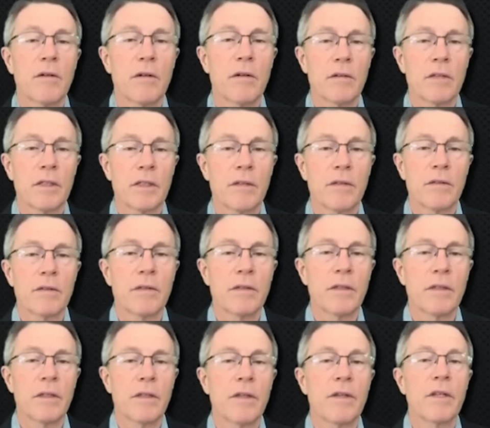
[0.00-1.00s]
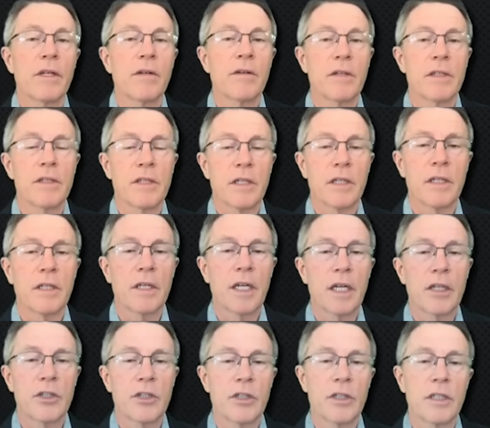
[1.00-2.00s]
earlier, there is a
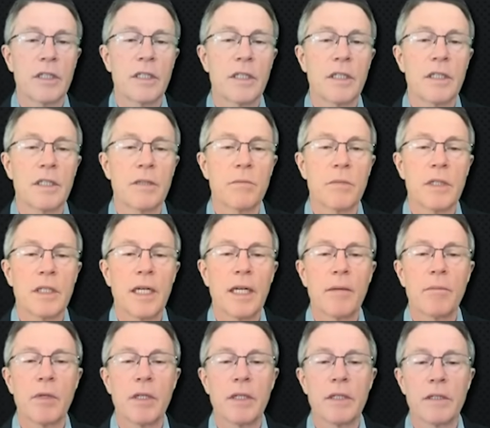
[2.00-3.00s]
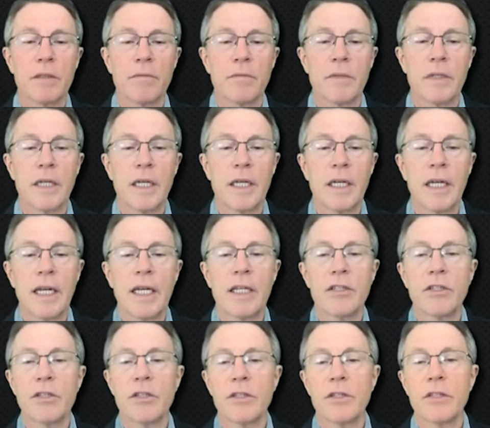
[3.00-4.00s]
connection in this metabolism, and it
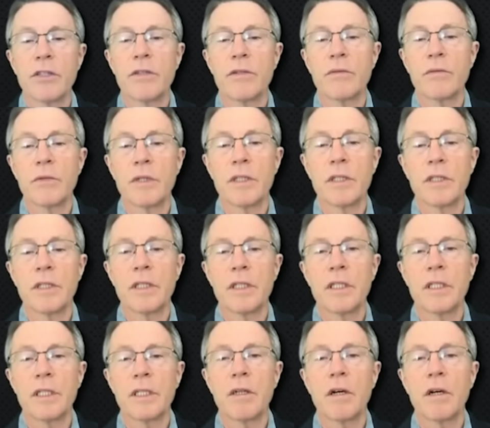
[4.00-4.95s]
has to do with the